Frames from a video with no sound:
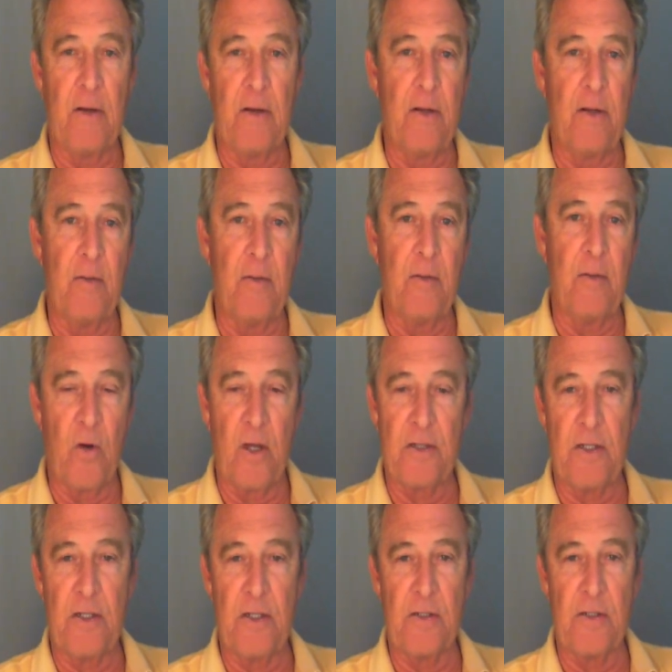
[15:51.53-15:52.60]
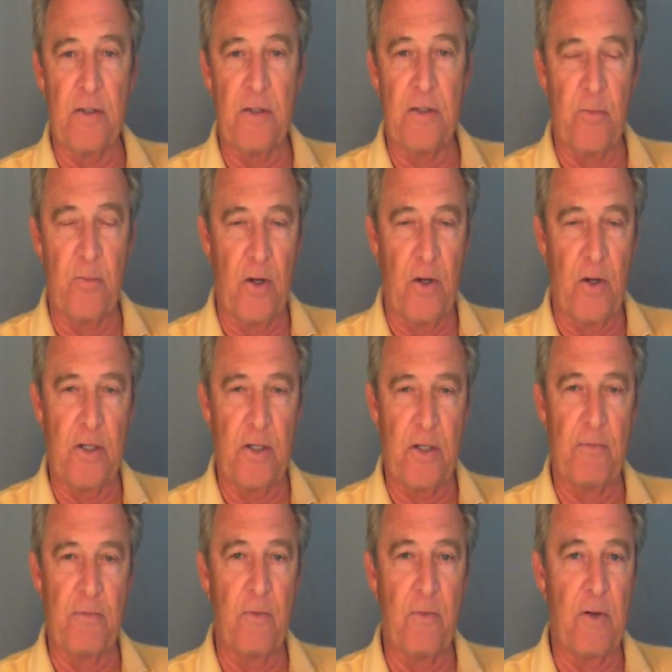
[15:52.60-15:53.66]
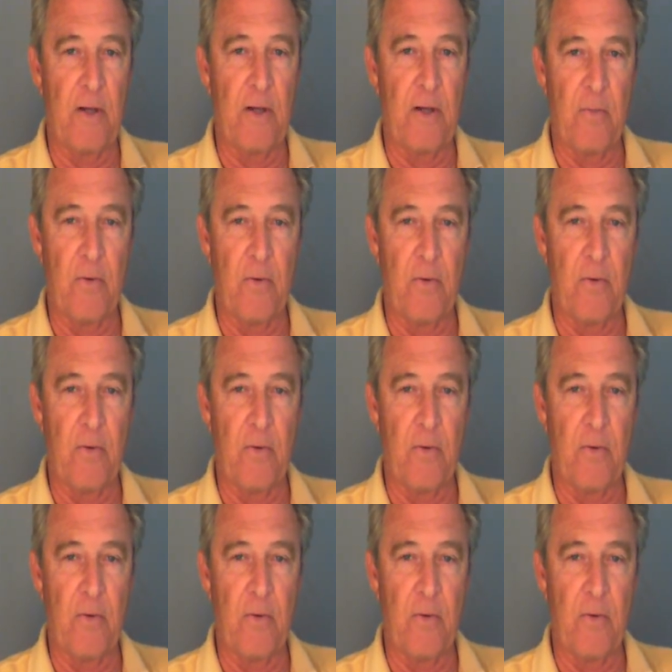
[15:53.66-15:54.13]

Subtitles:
and then process the project for the labor,